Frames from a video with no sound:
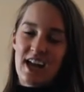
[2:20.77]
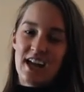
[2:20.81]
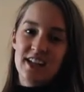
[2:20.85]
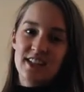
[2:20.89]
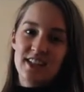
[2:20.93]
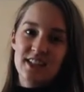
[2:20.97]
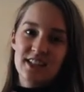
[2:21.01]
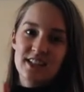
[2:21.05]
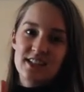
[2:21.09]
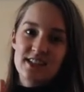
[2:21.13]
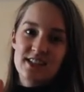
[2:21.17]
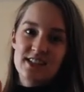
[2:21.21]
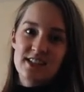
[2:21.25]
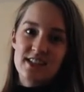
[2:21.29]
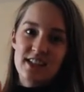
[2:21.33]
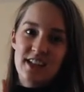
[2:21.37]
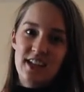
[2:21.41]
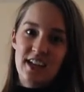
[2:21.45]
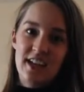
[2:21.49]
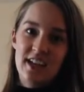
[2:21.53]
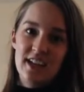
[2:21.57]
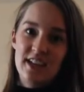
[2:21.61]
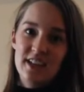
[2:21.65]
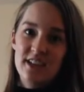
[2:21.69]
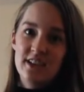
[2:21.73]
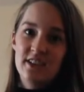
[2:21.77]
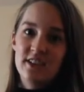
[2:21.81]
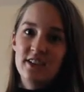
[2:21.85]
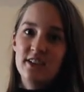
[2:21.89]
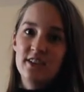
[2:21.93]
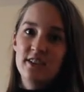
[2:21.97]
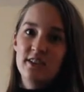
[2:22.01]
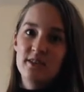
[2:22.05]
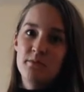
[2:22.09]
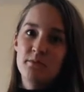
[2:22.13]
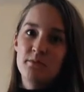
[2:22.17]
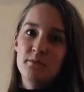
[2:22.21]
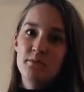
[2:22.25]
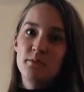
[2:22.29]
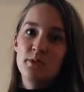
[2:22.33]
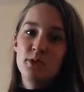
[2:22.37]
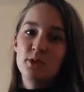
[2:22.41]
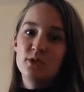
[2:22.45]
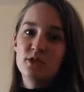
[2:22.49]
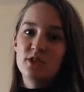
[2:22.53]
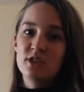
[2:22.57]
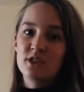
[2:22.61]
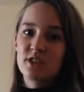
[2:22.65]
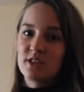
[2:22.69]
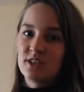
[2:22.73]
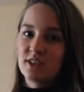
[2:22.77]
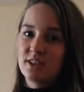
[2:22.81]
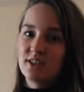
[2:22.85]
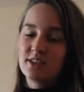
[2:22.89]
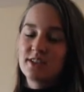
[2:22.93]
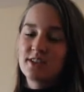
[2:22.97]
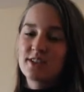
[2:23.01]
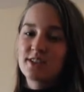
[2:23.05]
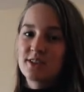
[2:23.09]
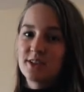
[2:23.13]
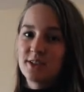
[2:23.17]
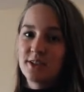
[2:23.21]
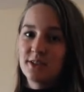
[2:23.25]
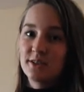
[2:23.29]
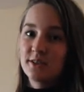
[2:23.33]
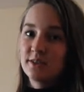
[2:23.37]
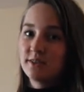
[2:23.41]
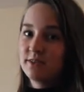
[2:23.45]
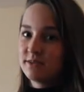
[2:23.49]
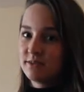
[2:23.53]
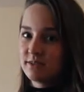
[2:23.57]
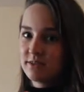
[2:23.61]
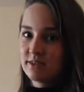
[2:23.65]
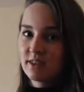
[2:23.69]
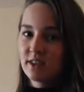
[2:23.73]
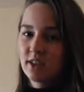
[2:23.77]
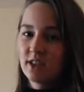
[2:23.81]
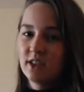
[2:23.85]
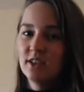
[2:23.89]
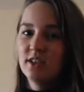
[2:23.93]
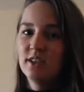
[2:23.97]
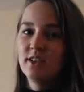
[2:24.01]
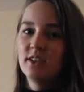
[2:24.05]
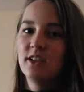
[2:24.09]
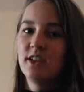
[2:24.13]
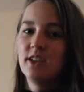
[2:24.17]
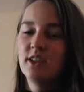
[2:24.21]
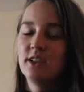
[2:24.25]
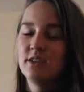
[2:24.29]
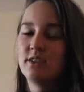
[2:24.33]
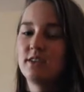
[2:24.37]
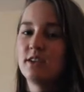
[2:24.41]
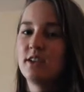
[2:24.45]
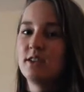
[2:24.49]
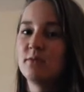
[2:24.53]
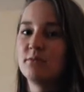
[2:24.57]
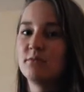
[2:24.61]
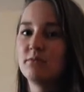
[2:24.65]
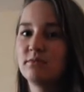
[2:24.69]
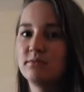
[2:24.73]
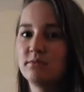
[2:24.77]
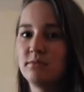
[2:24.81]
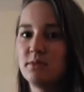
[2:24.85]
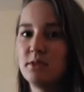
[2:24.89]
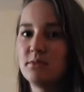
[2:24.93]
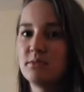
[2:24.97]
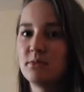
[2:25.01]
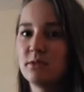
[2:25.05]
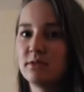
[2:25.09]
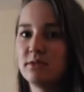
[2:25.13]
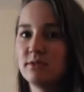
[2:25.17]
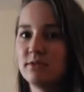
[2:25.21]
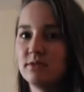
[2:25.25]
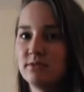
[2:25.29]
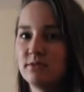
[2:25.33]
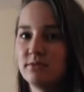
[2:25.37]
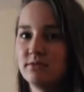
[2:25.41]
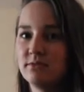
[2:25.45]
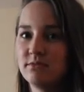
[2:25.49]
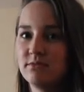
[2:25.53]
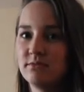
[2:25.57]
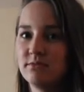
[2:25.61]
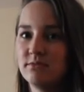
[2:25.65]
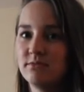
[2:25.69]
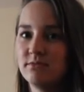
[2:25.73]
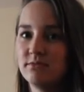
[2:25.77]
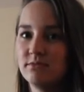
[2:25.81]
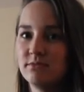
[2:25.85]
Athletes and musicians. So hit her up, people.